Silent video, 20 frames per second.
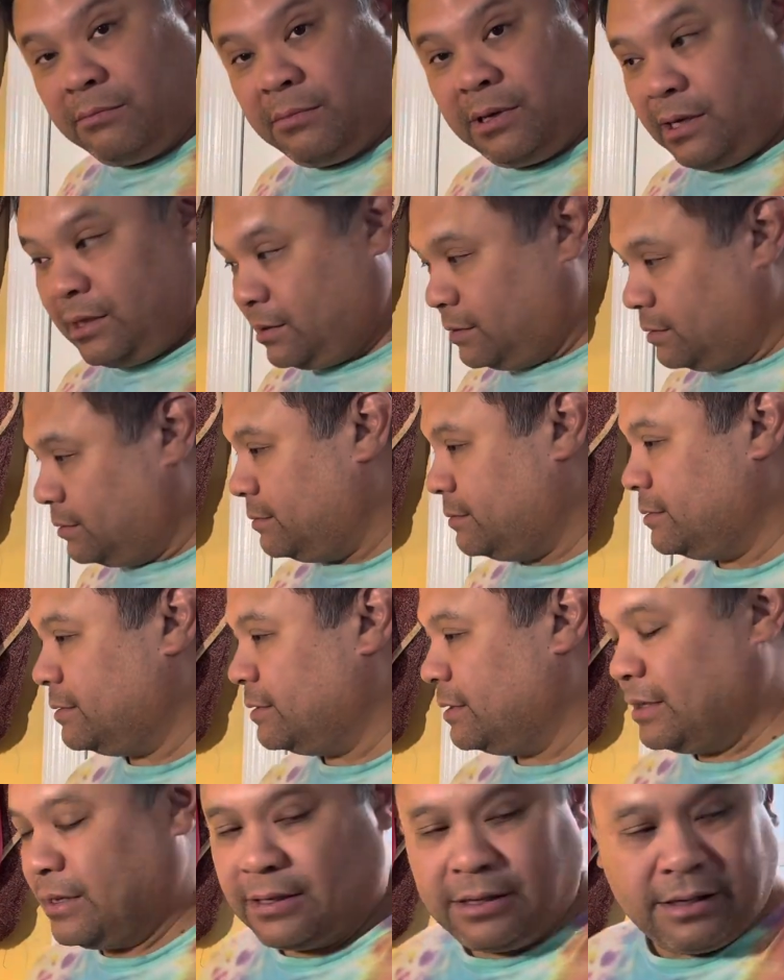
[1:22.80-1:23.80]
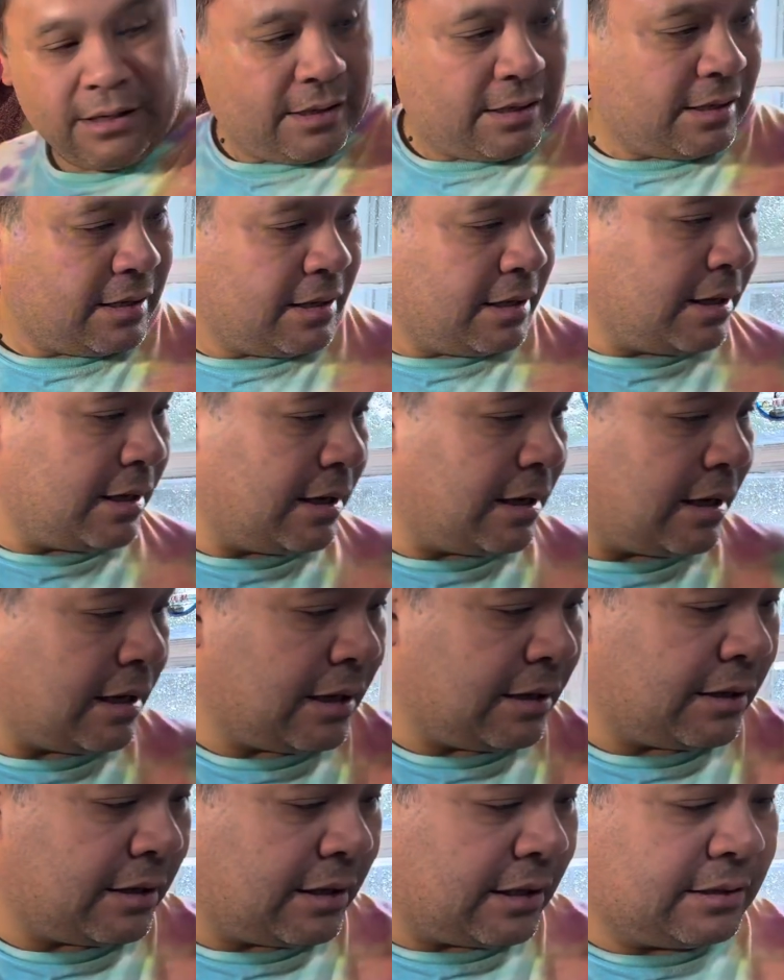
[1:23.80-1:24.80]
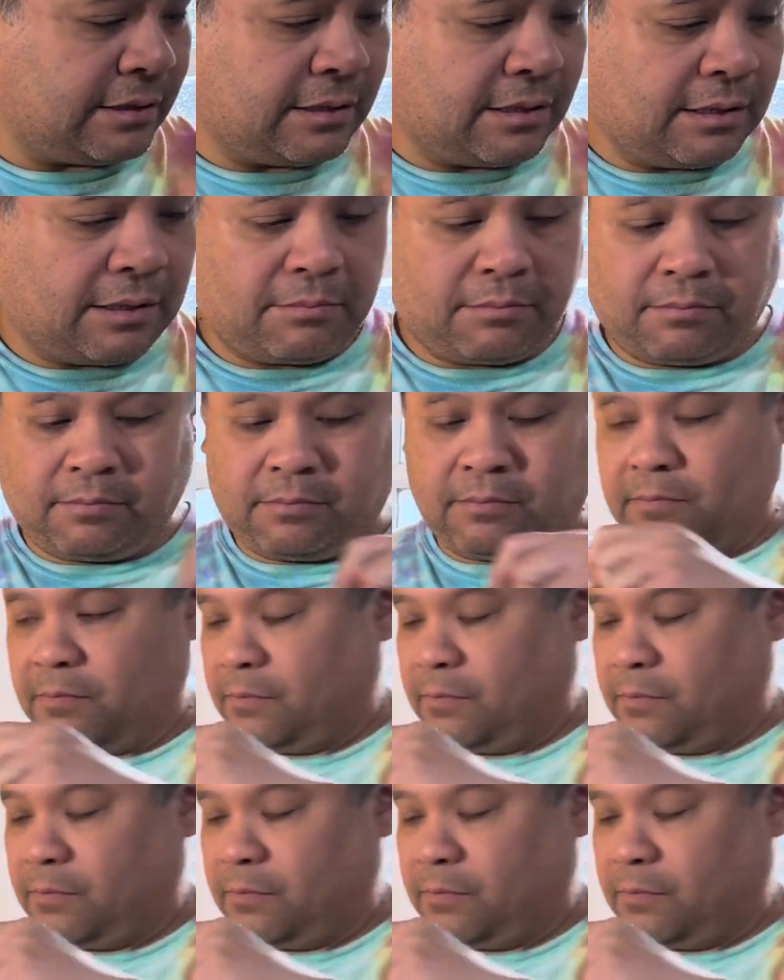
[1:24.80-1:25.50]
heat and get some